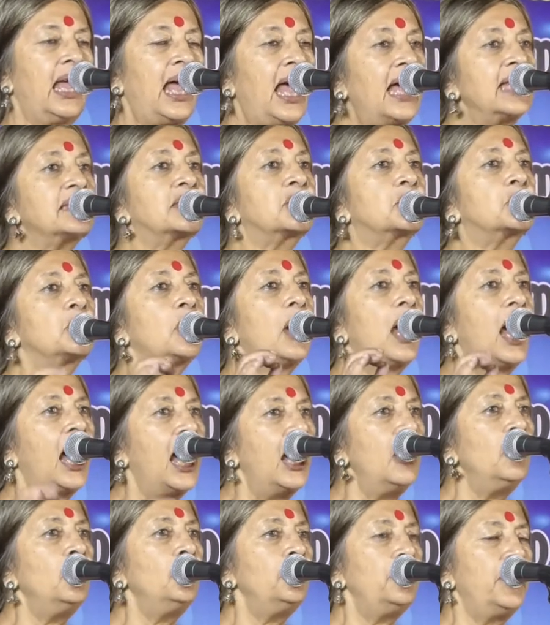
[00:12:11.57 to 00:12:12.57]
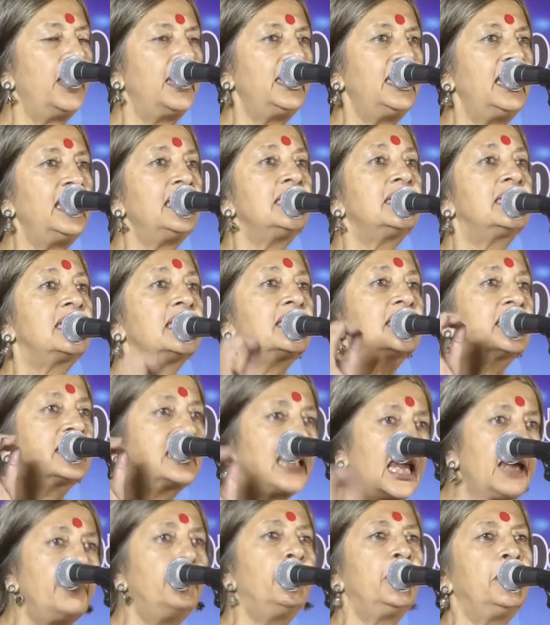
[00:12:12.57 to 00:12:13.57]
as to how many
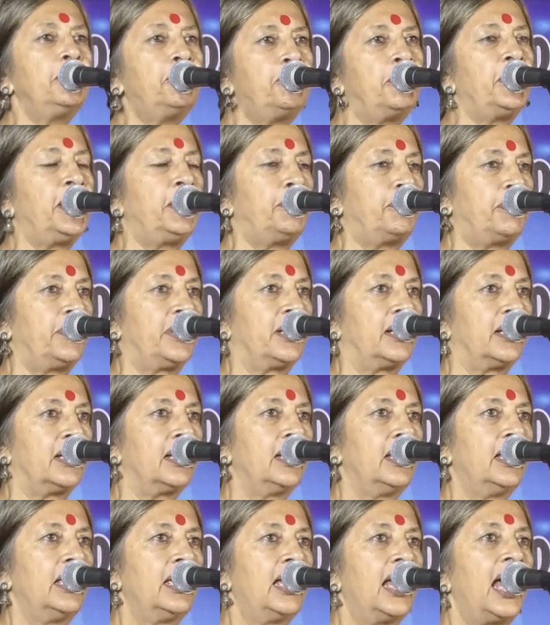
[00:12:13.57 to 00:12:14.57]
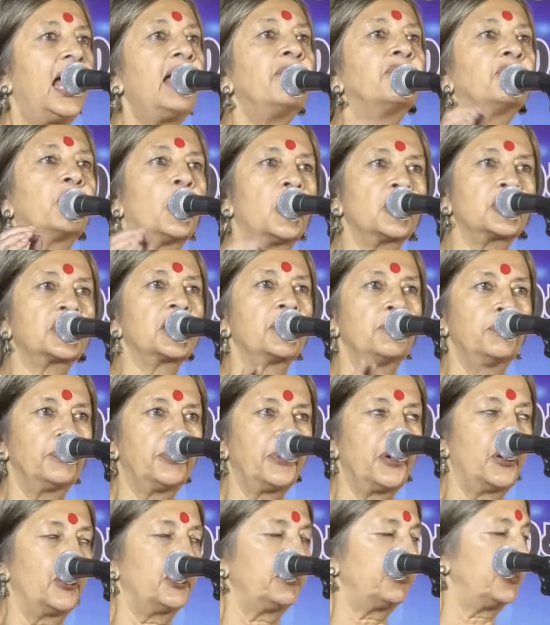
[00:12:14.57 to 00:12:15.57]
disabled people have got
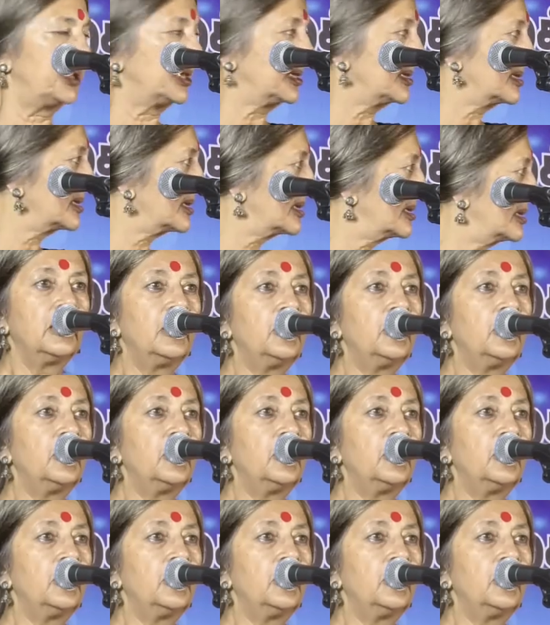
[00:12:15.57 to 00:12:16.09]
employment.